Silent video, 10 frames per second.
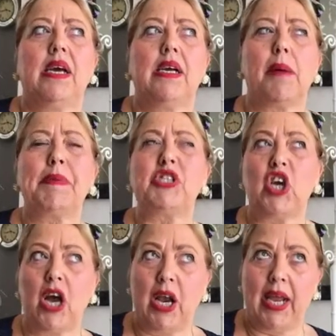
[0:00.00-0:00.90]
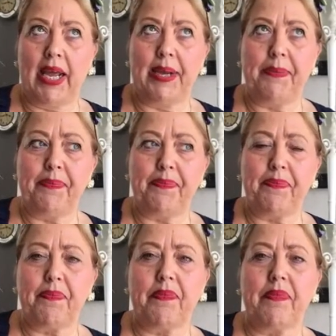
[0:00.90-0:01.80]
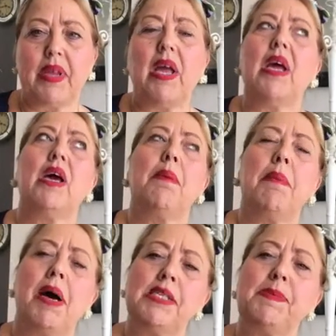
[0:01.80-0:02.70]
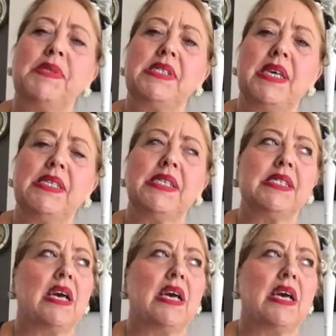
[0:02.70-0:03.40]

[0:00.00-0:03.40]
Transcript: Cup of Charlie. My husband says it's